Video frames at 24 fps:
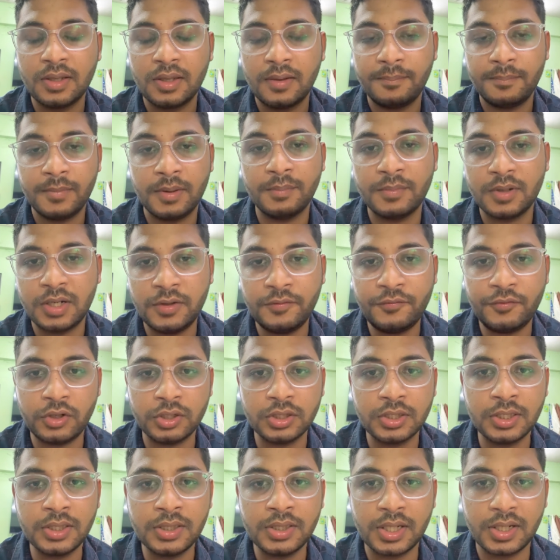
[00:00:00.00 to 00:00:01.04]
memory for
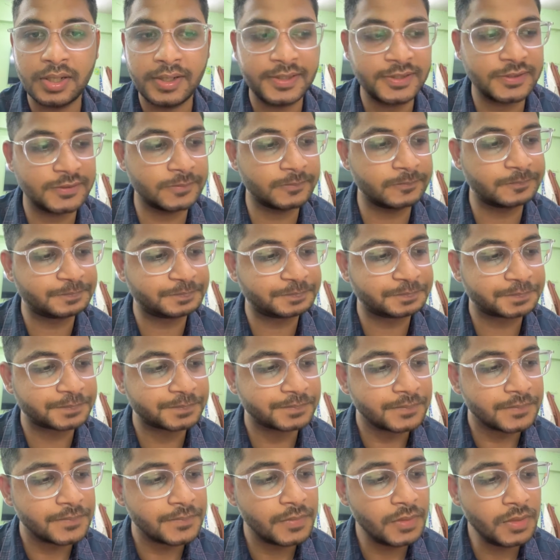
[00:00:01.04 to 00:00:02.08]
the condition.
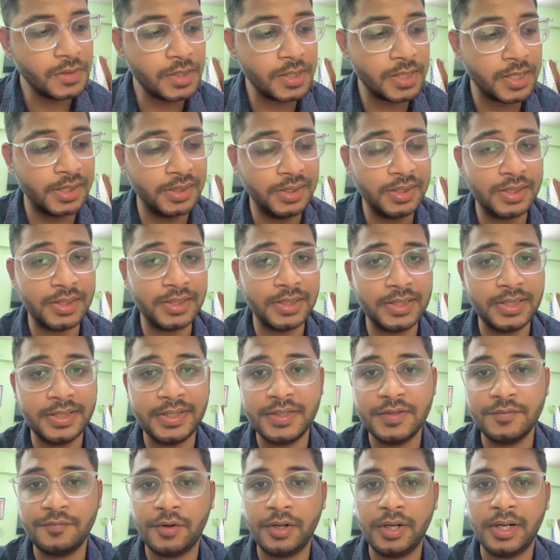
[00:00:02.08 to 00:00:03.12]
Other thing is
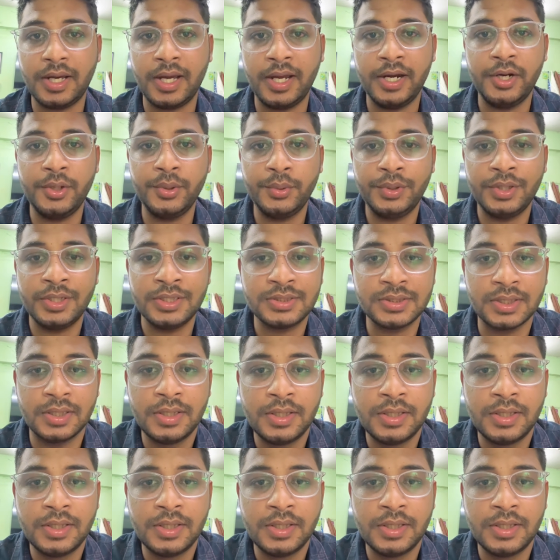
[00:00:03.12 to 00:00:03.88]
what I do is,